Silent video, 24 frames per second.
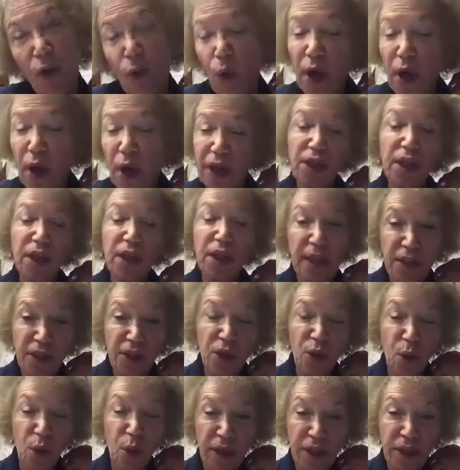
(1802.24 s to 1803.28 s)
watch
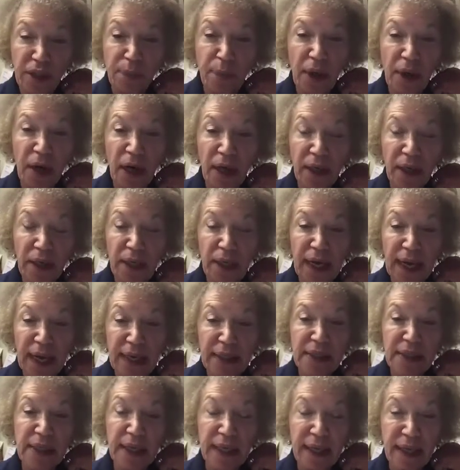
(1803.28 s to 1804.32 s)
unless you watch a
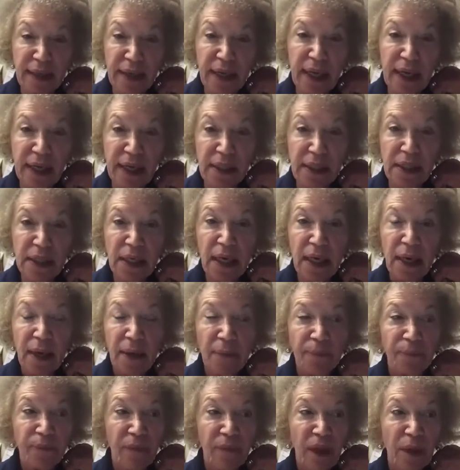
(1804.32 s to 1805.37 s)
podcast like this,
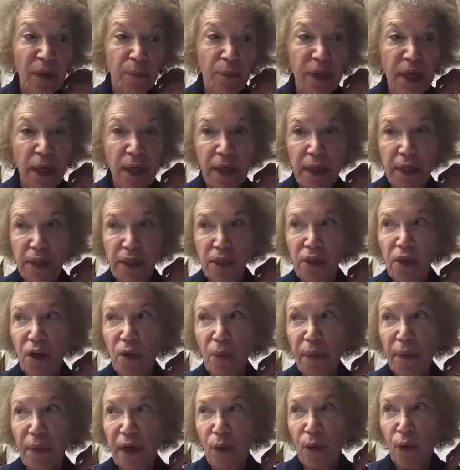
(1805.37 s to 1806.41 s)
because
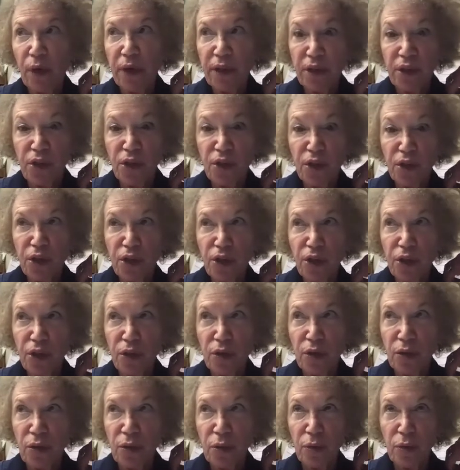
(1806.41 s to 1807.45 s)
nobody wants
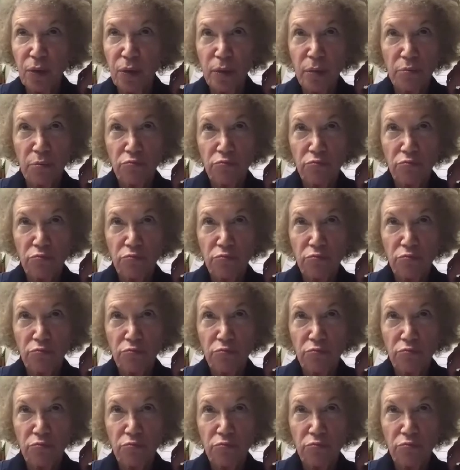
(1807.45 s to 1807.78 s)
to